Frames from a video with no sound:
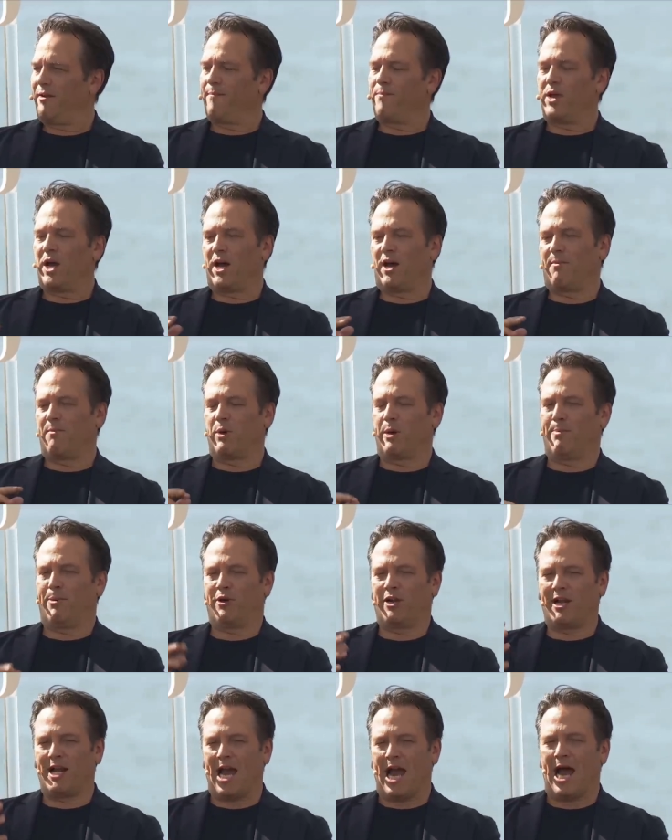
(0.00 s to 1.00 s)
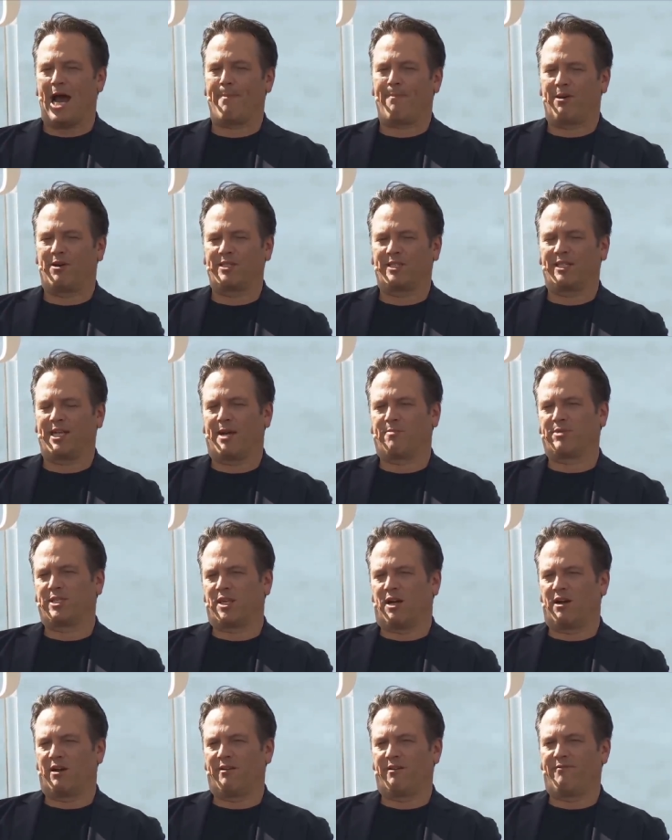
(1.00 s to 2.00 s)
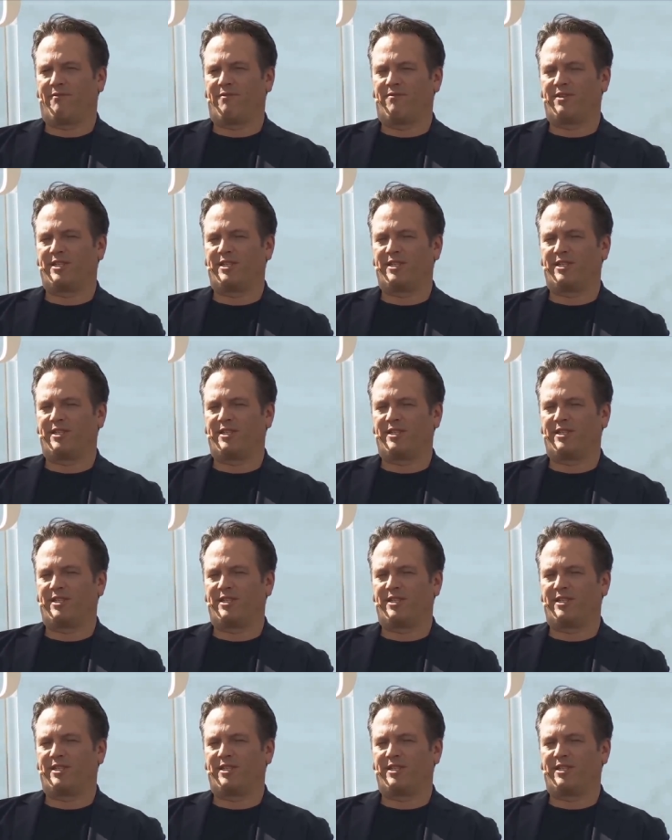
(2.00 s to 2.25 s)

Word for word: Um, we put an app on Samsung